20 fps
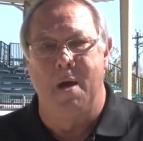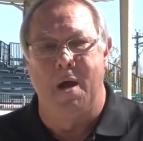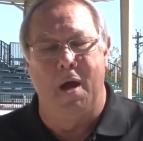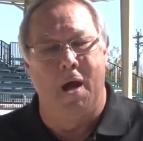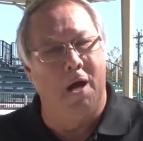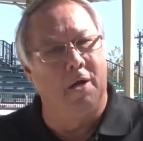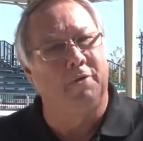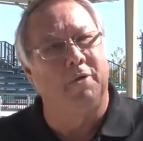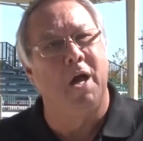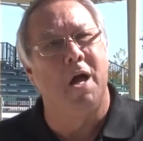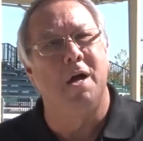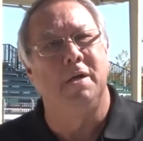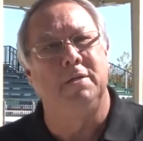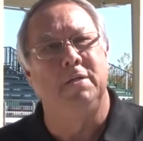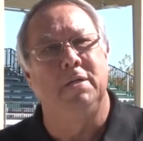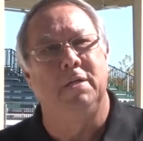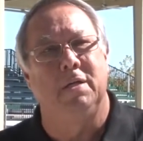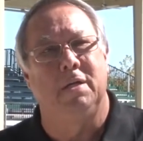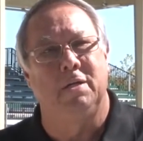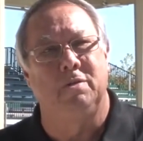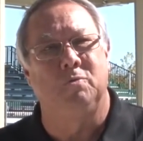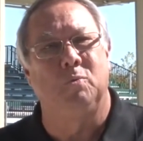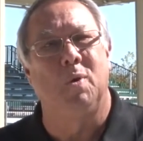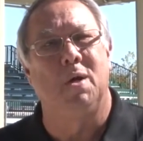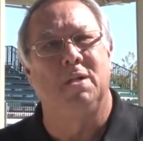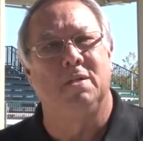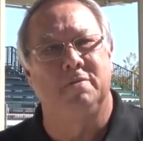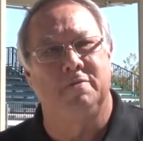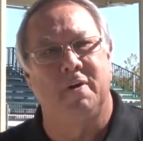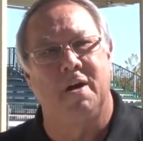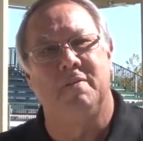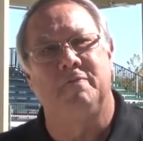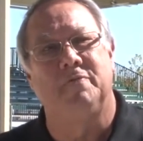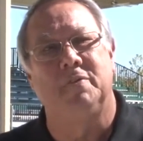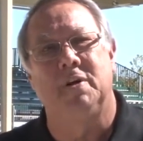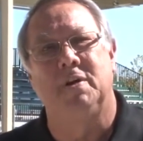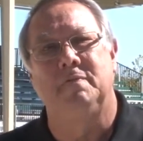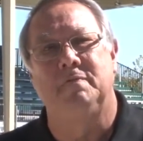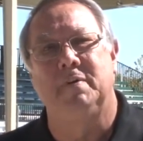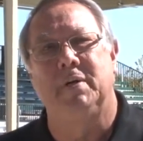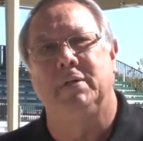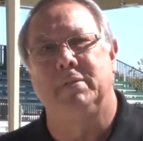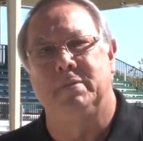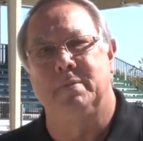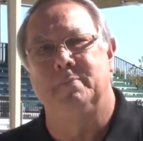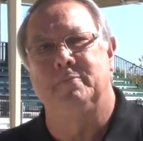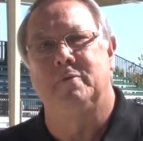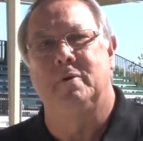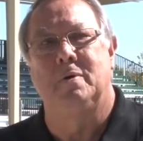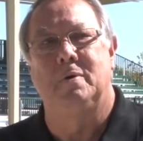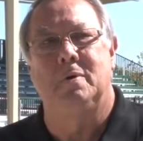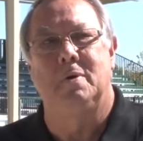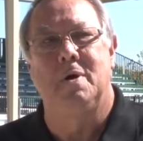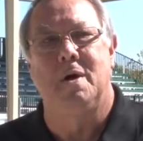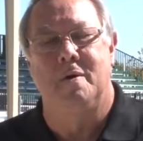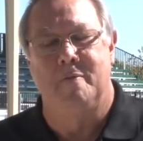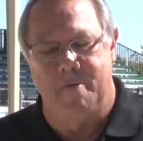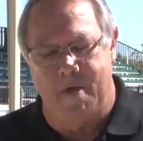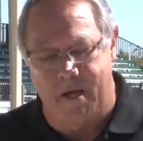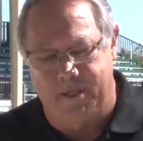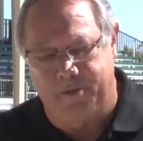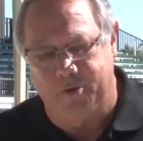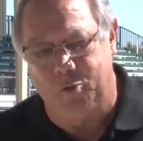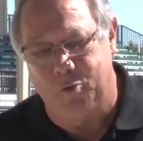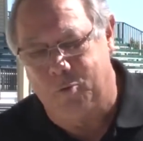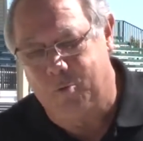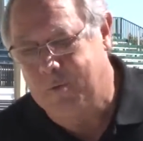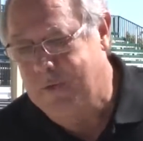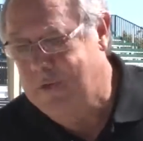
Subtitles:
our county as well as our flood victims. Thank you.